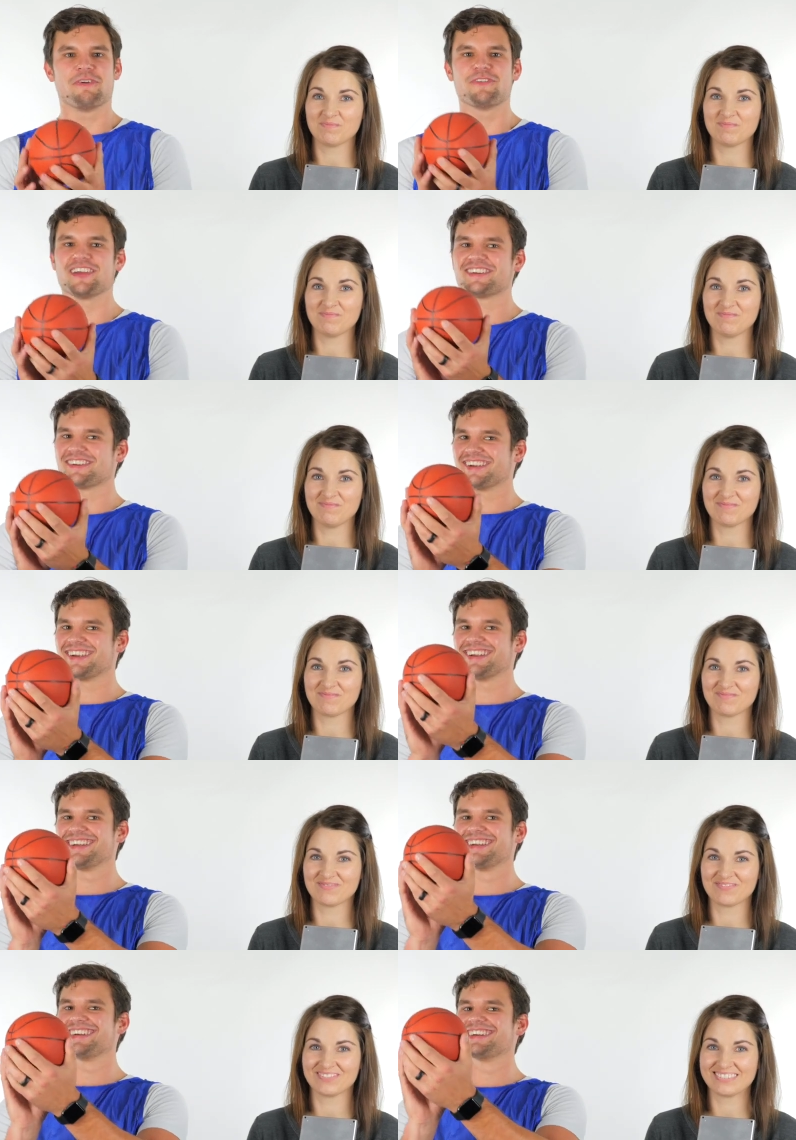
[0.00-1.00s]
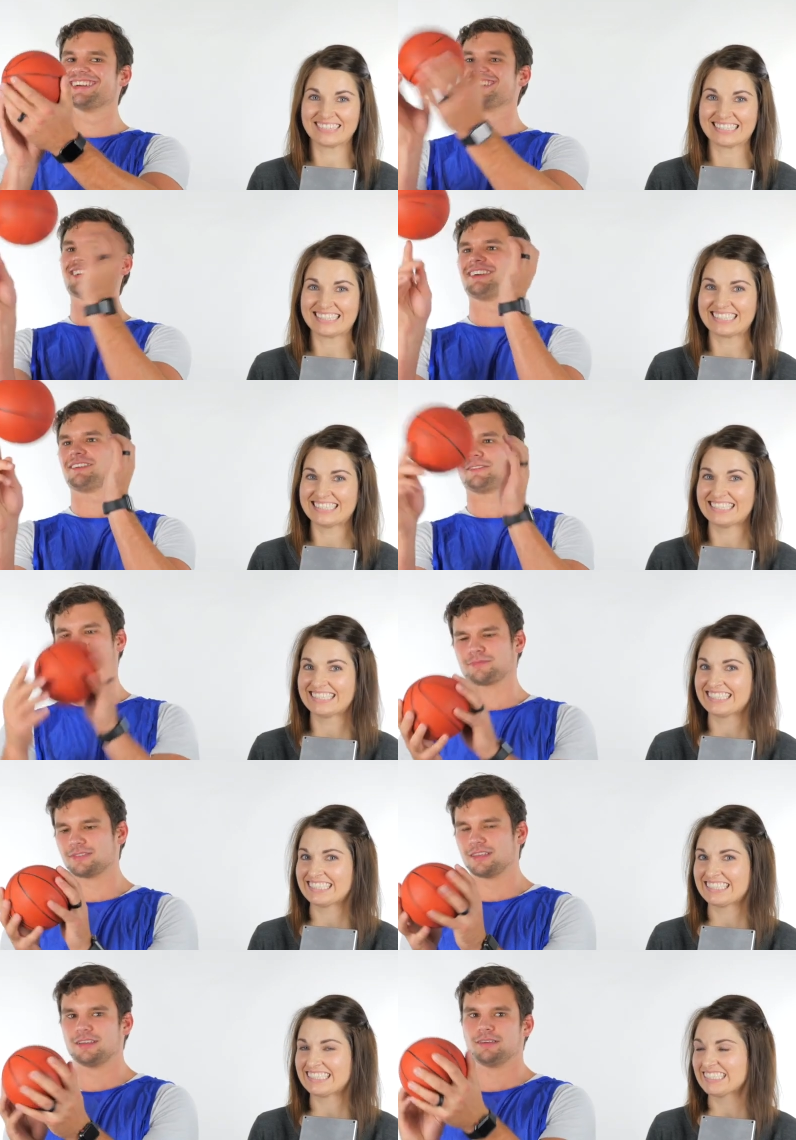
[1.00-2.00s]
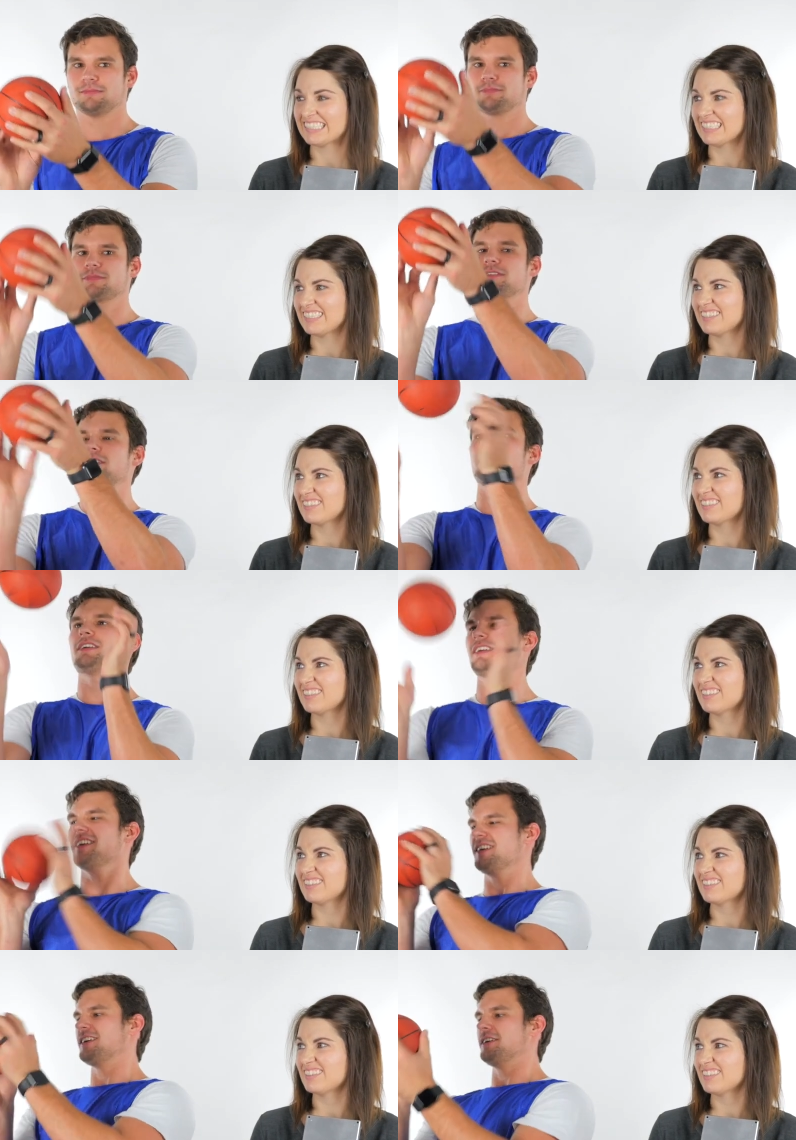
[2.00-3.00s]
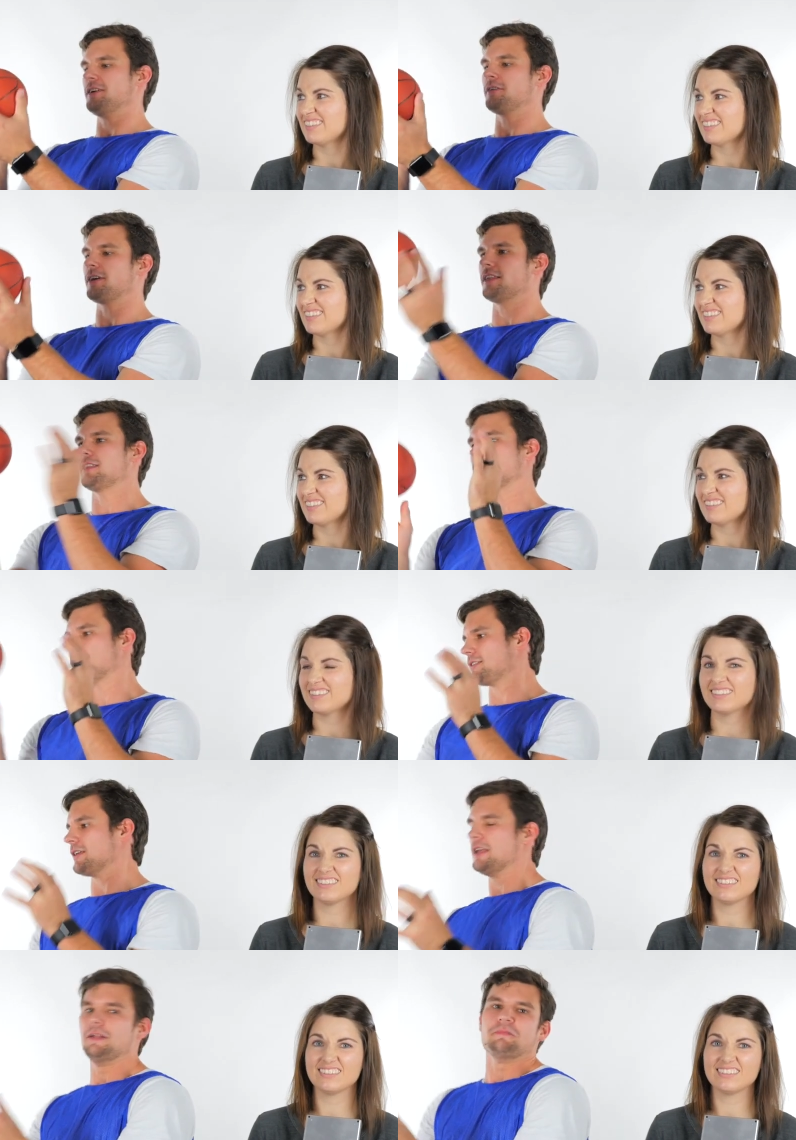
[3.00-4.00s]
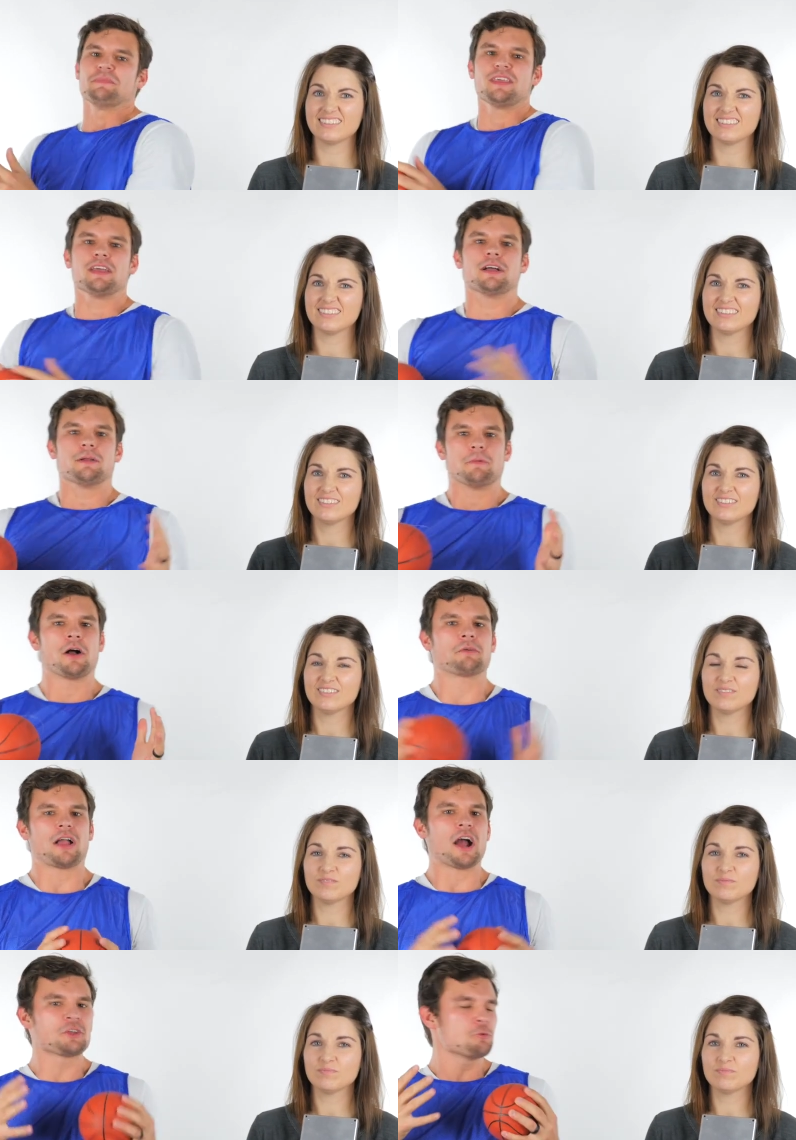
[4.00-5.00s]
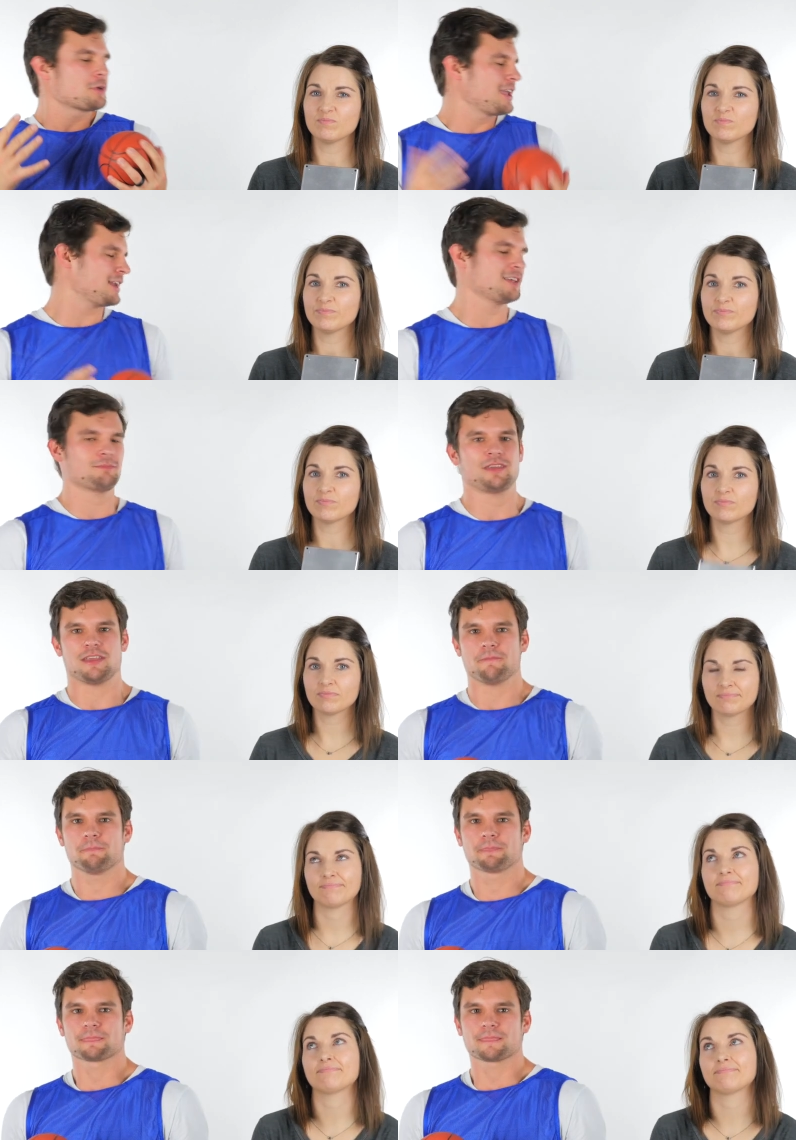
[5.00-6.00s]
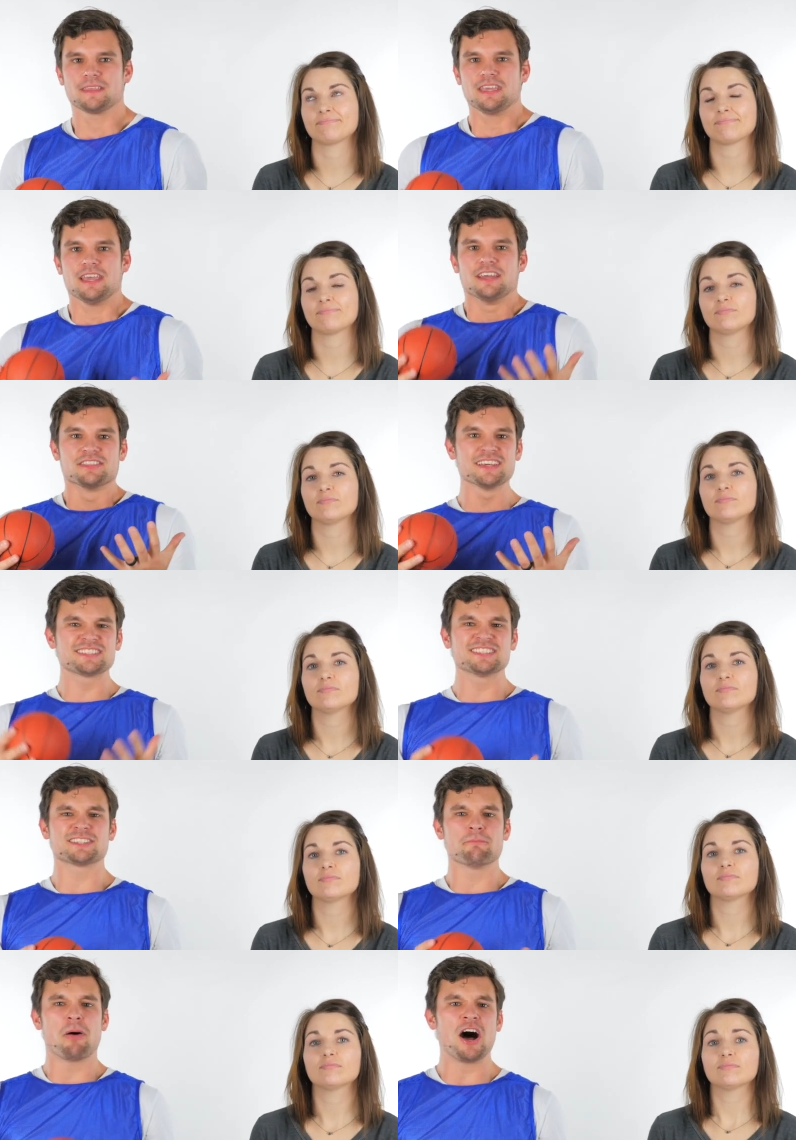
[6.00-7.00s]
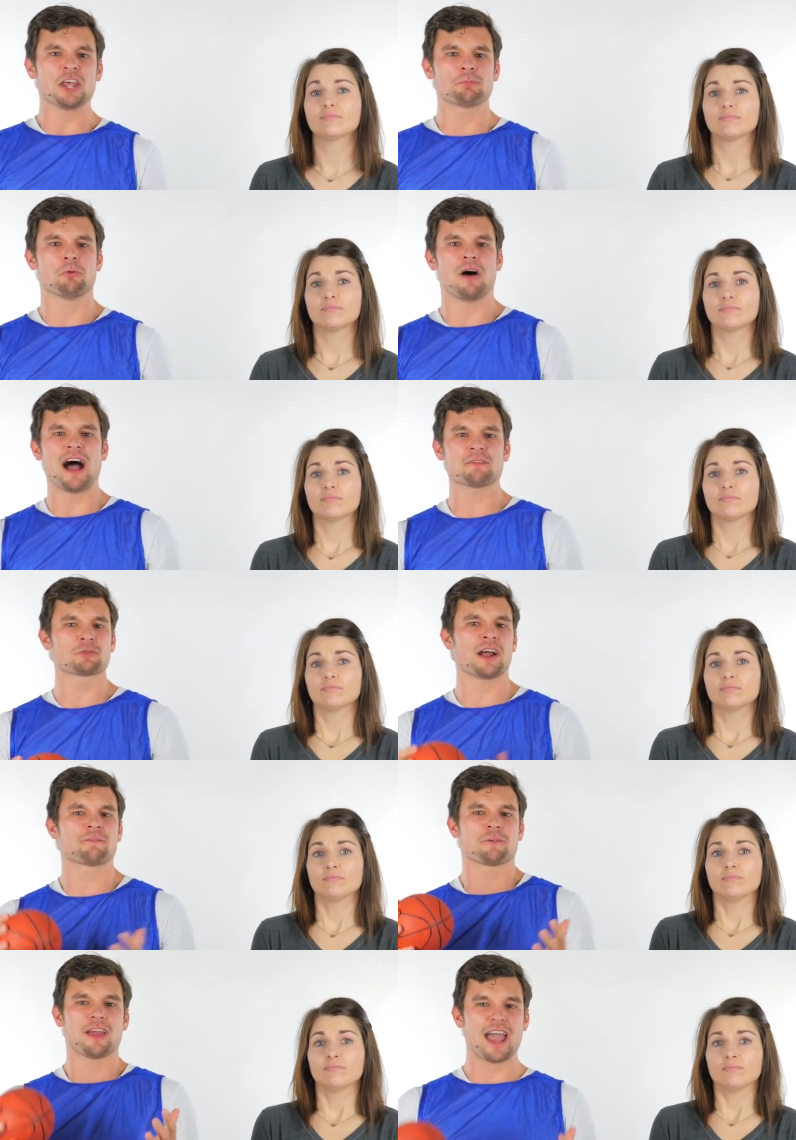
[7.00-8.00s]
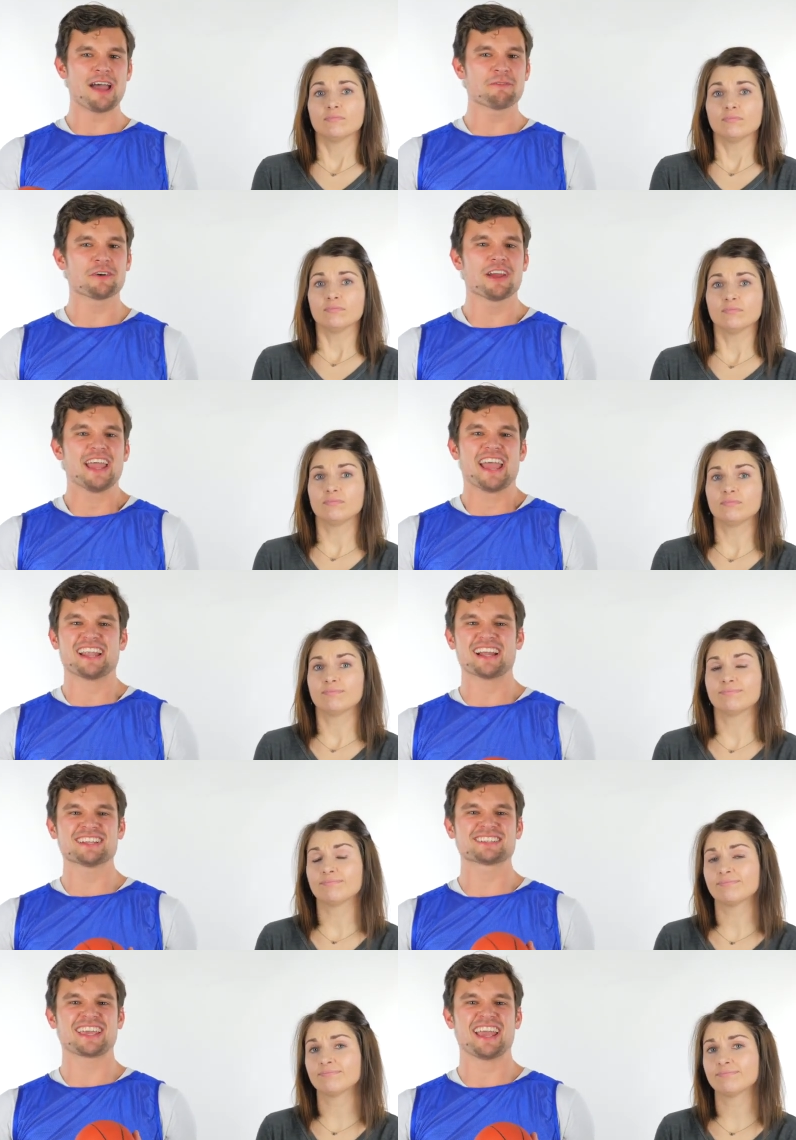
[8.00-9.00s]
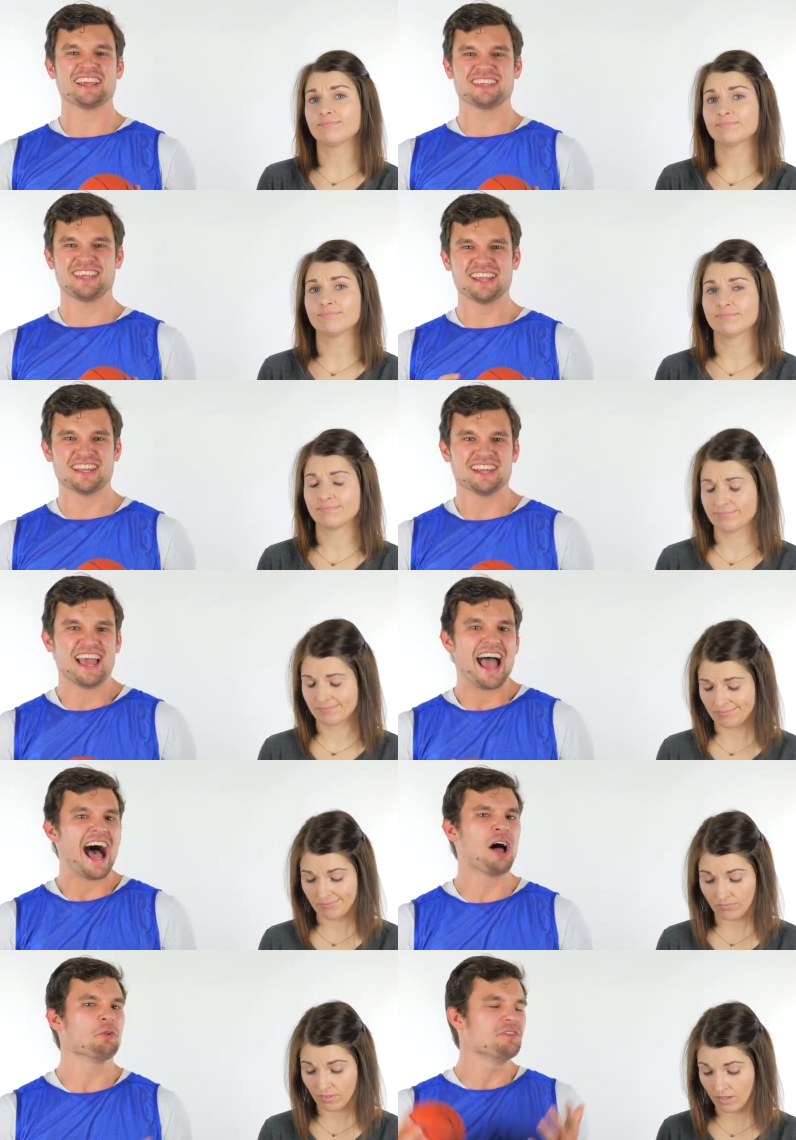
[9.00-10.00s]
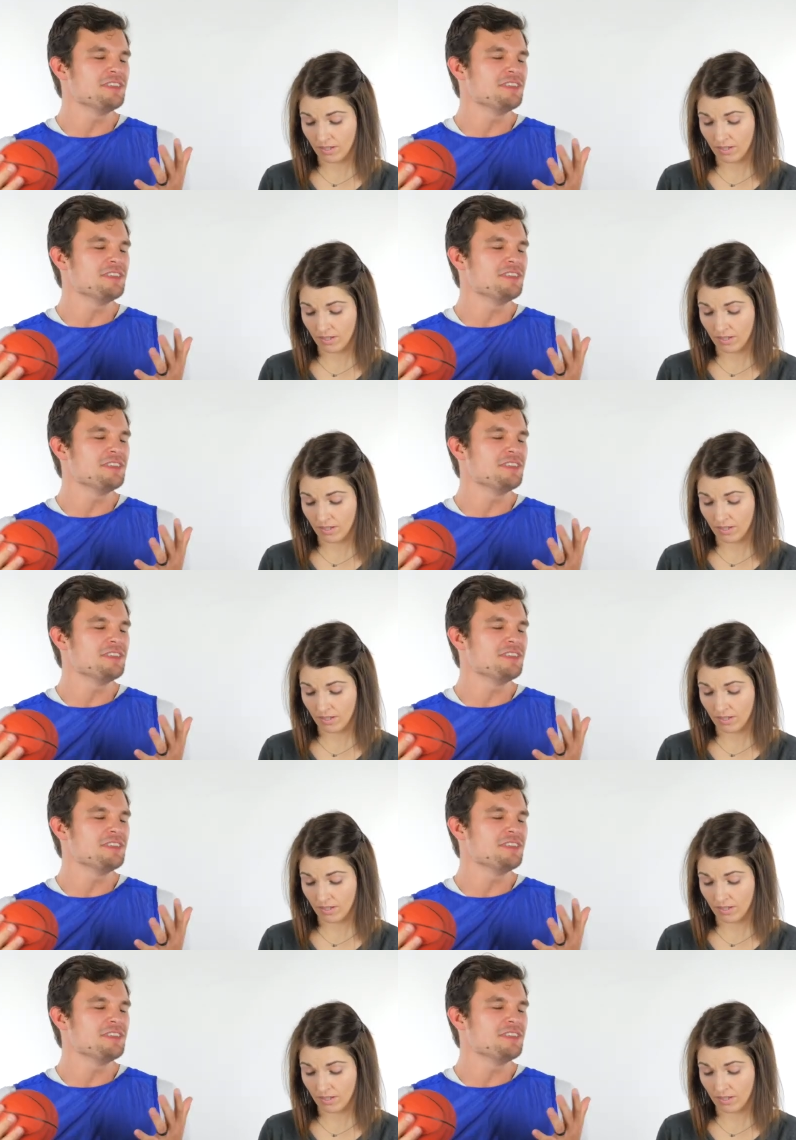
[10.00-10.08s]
Speaker 1: finger. Um, okay, this is... Oh, are you kidding me? This is impossible. I've tried forever and I just can't get it. I'll